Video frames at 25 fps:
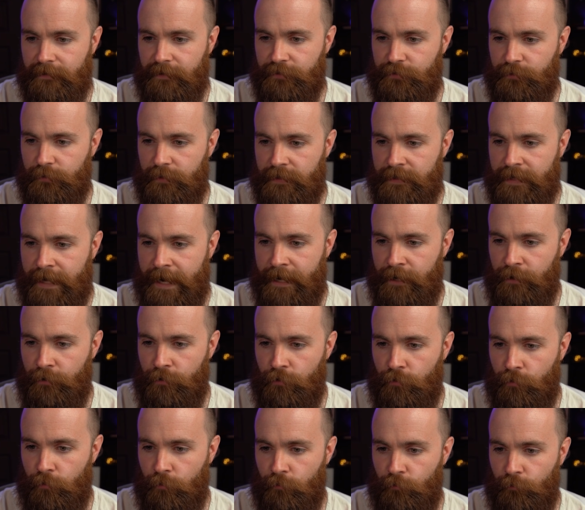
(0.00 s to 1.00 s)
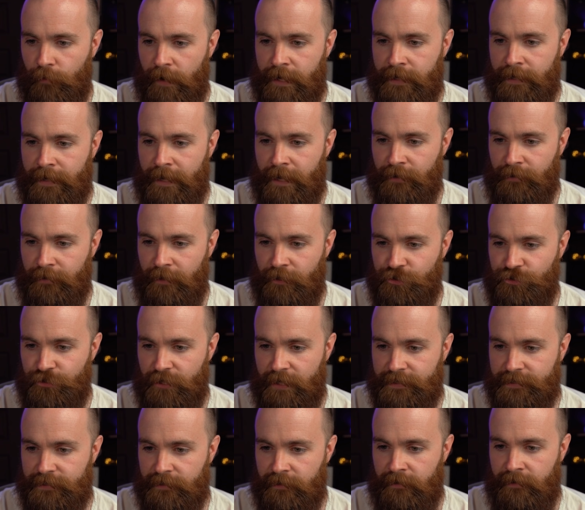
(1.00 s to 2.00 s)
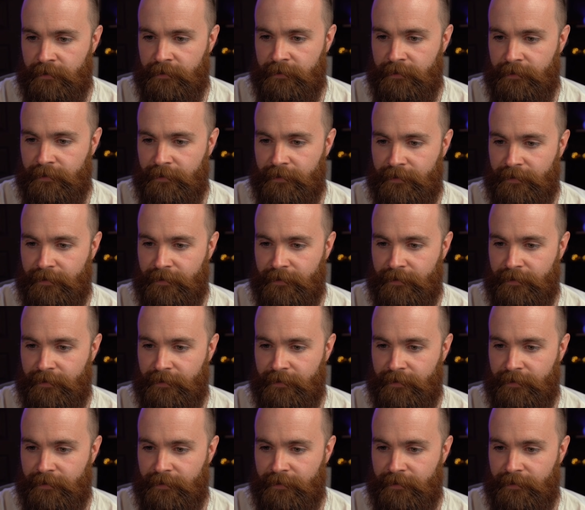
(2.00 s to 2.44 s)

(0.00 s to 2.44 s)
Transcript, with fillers: I'll do a nano right now.json.